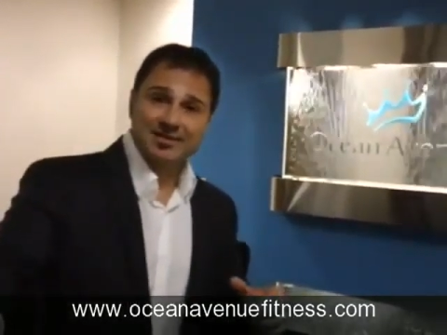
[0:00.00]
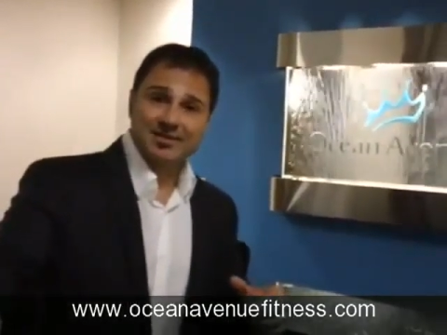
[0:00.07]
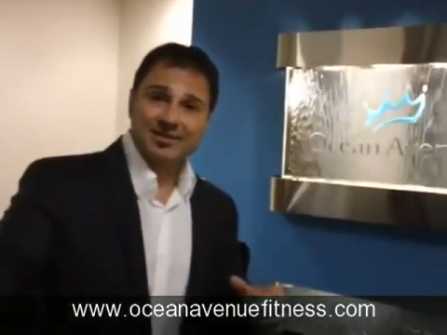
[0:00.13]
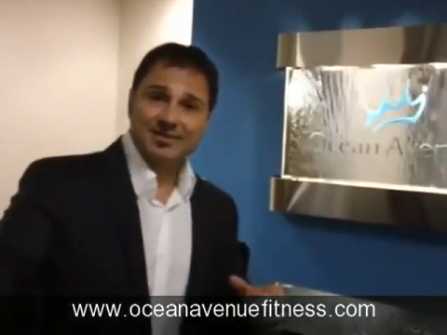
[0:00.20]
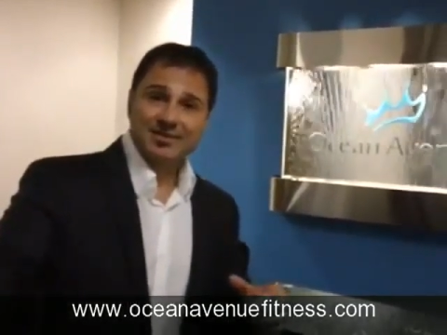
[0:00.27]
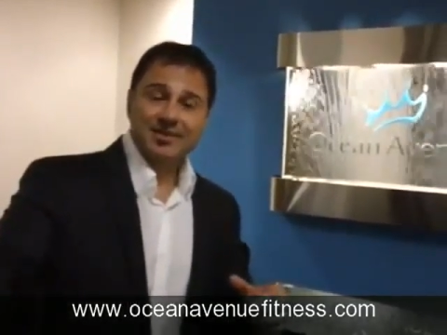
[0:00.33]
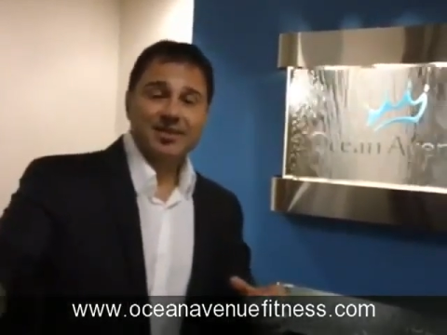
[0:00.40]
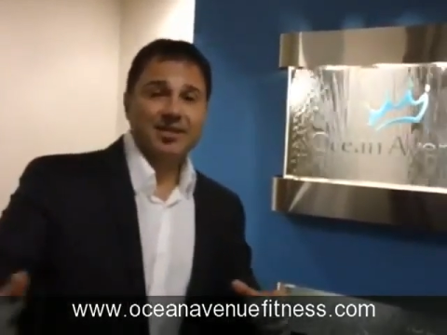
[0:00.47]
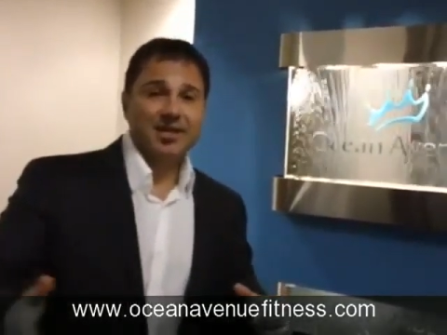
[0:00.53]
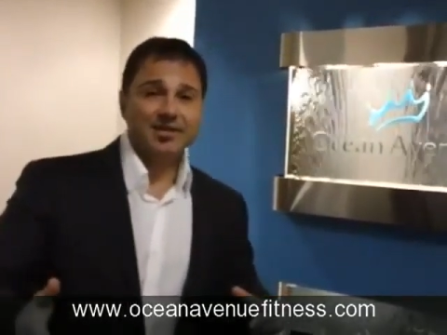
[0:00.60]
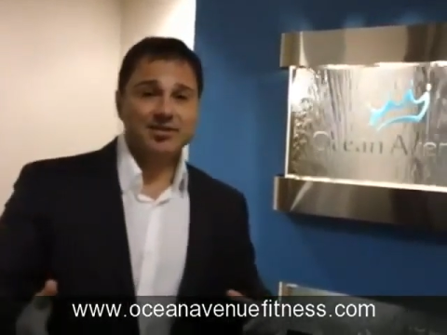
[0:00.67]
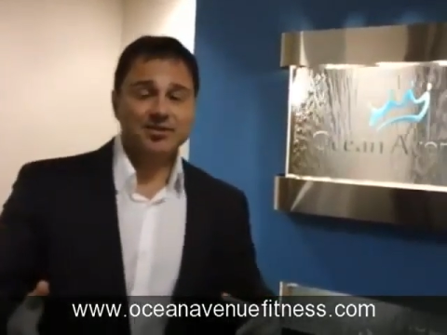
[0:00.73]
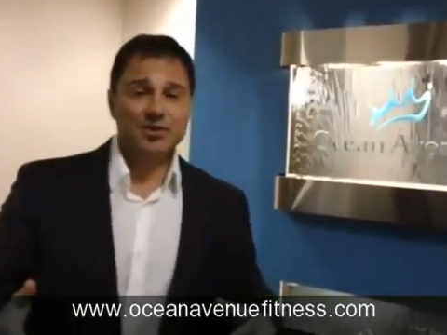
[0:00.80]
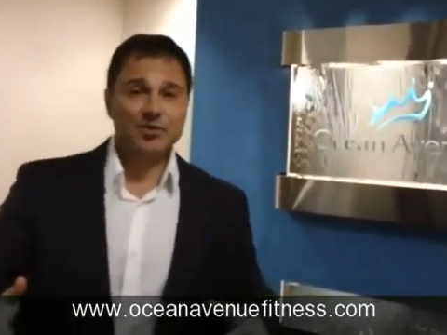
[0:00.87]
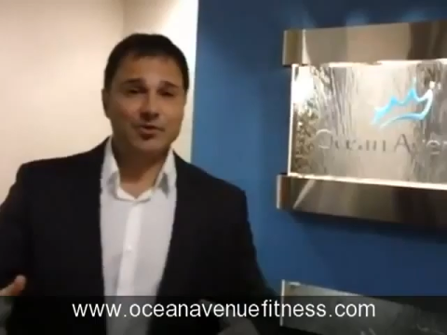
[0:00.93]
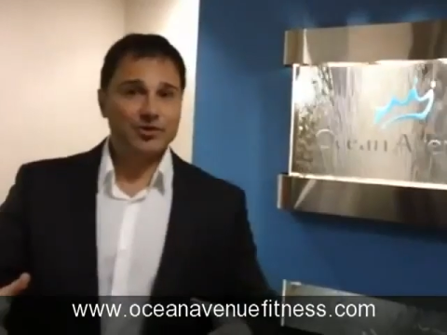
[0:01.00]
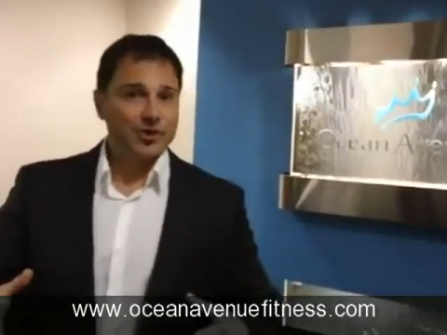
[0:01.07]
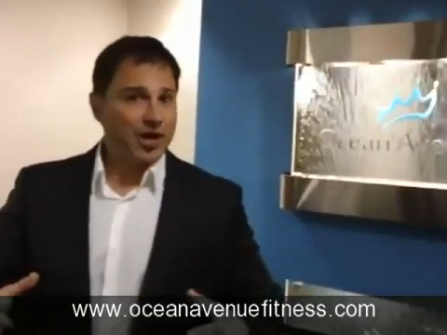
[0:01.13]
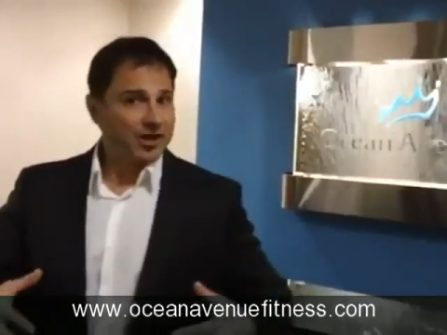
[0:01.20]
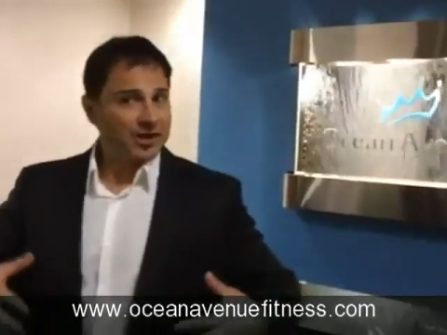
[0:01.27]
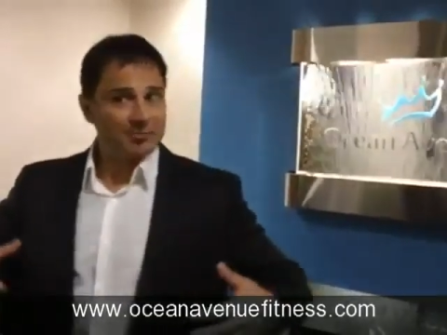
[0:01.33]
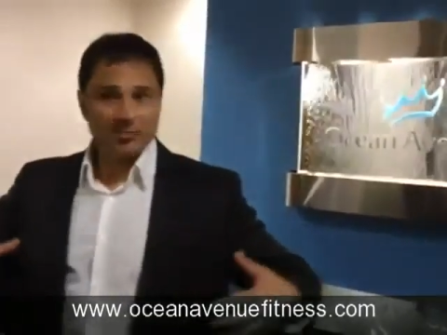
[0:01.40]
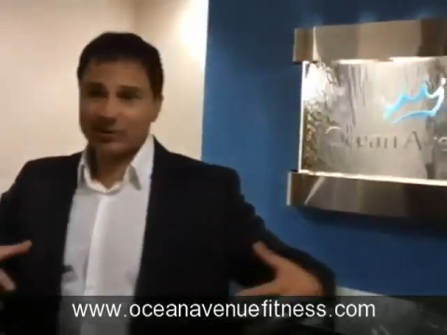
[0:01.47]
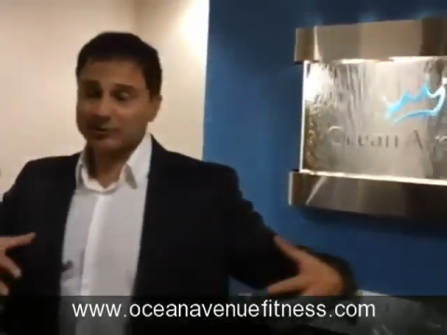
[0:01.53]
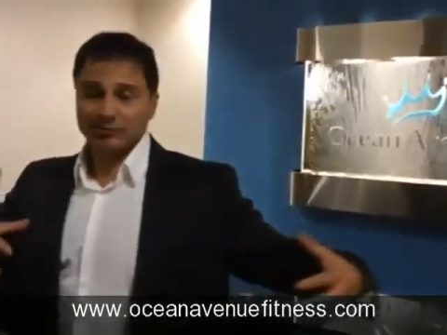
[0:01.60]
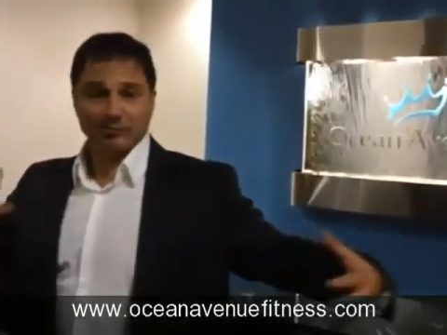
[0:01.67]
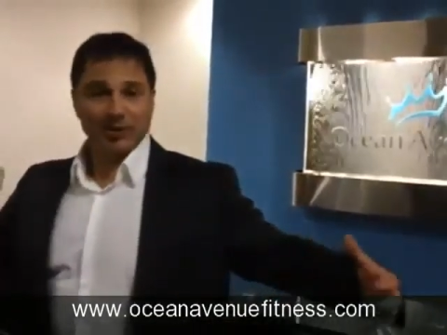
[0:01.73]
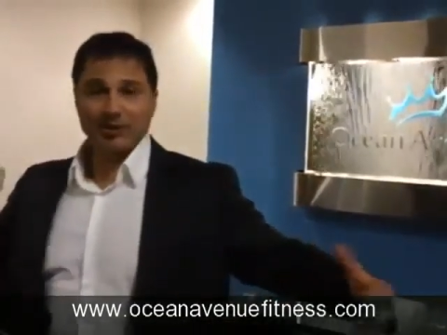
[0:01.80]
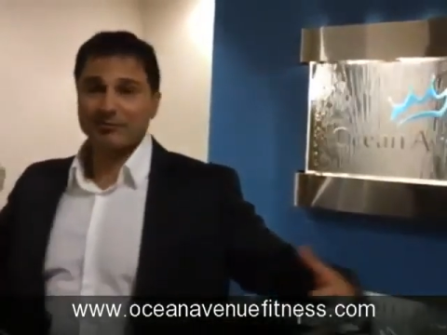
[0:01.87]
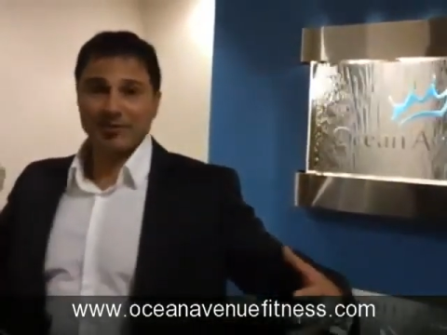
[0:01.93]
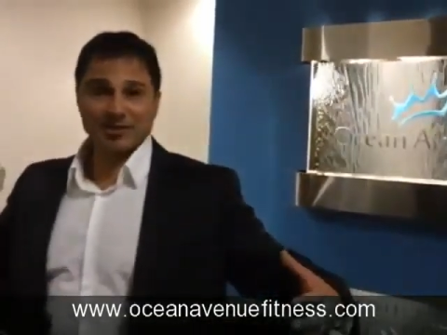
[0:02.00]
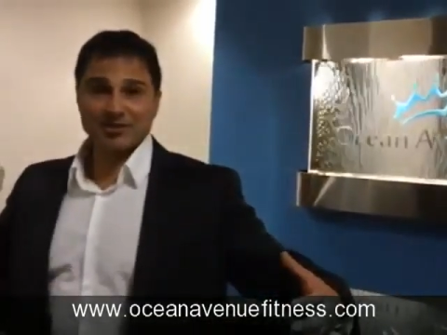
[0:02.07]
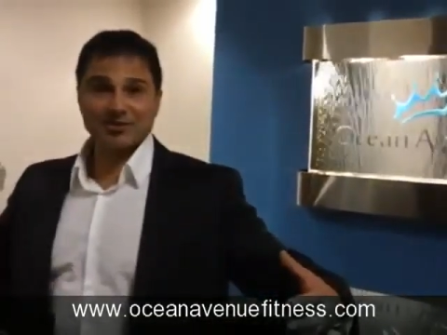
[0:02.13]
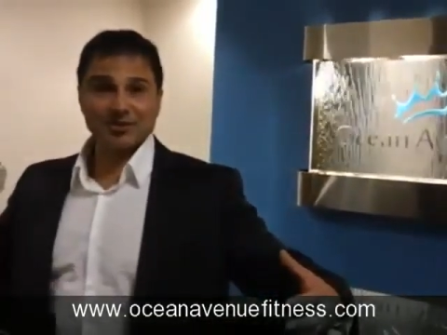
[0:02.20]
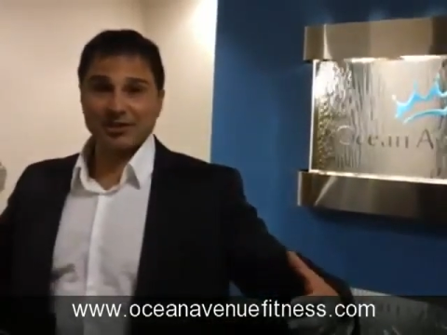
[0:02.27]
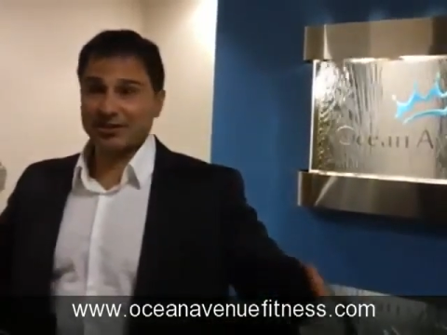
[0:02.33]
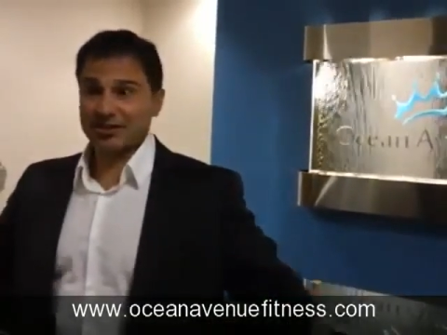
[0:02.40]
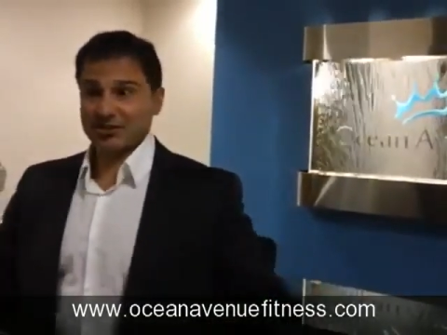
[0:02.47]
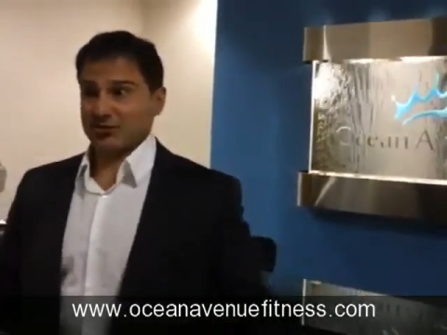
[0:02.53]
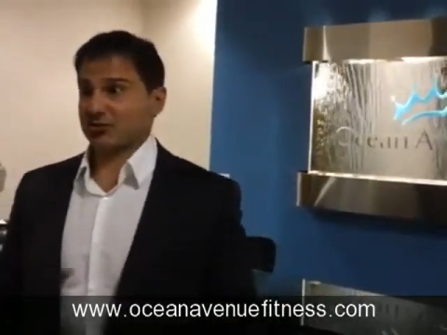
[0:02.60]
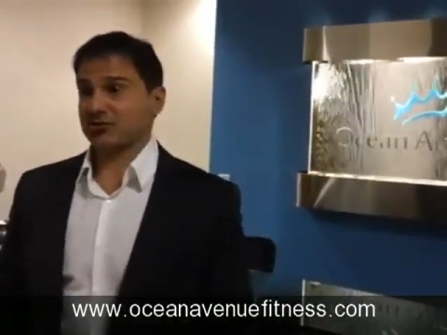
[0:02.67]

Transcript: And so you're not going to build big muscle unless you're